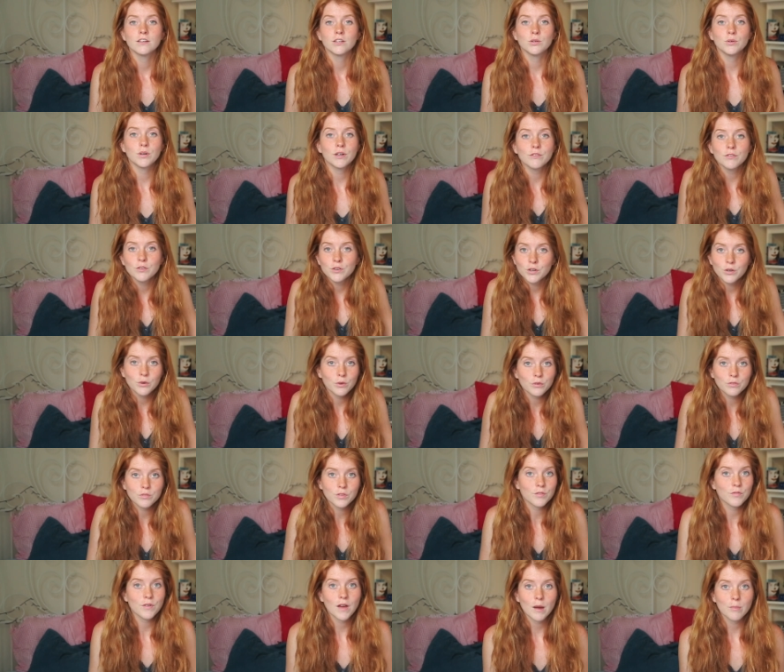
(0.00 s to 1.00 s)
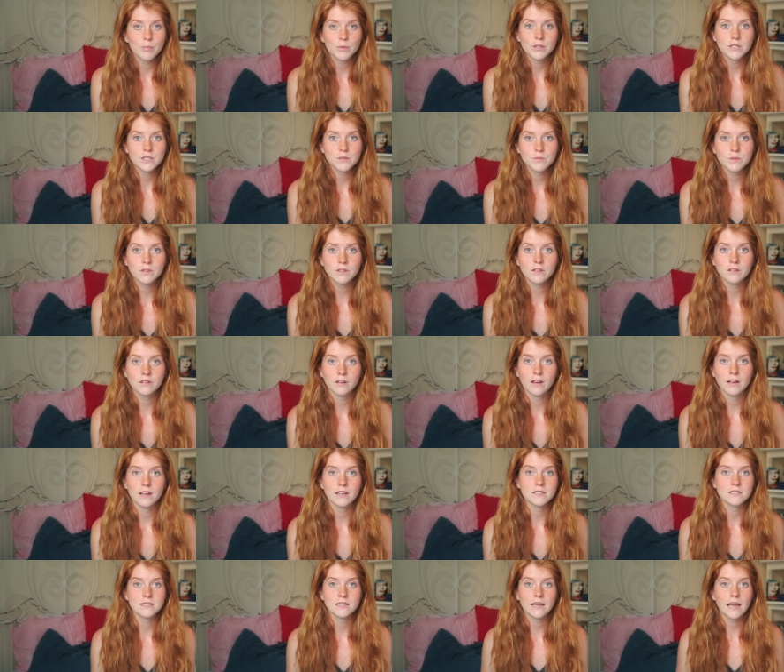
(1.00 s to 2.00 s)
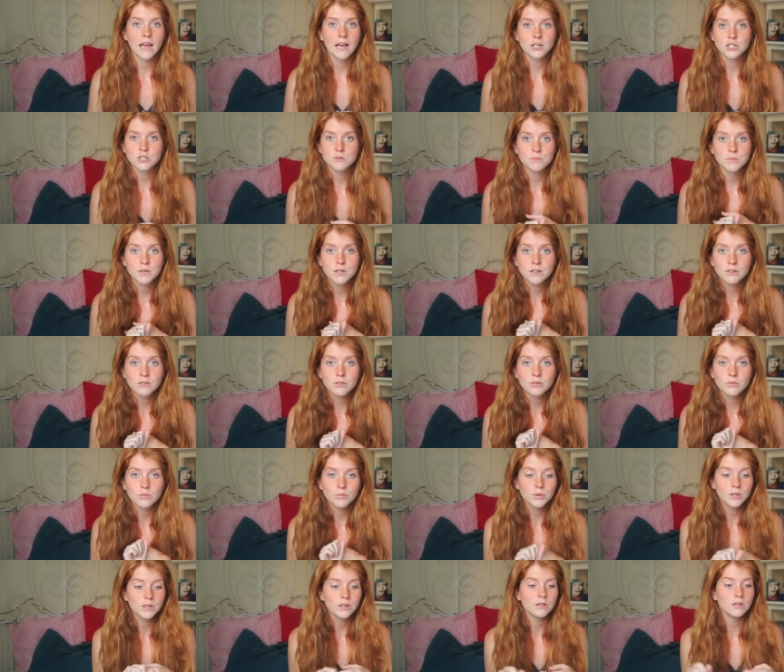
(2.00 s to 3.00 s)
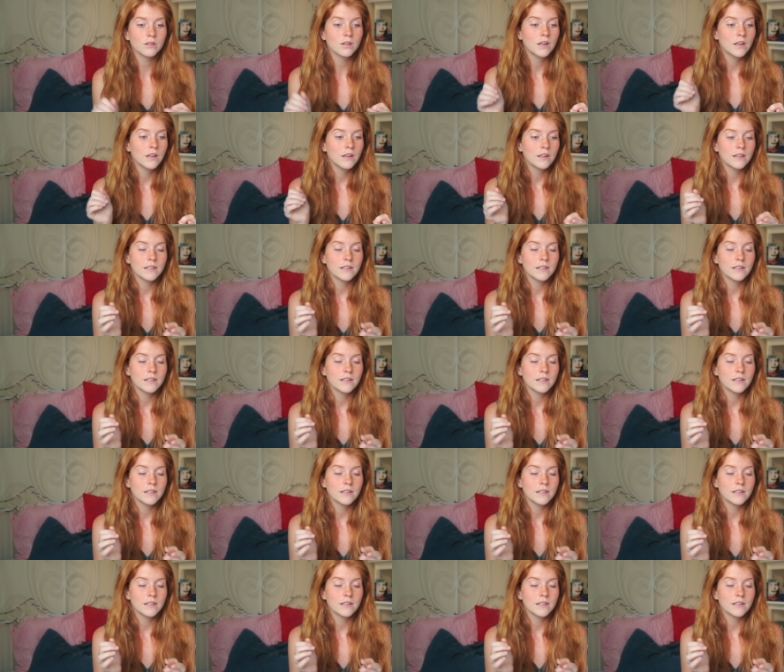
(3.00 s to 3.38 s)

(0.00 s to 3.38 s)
You never know if the fabric's real or not. Is the cashmere real?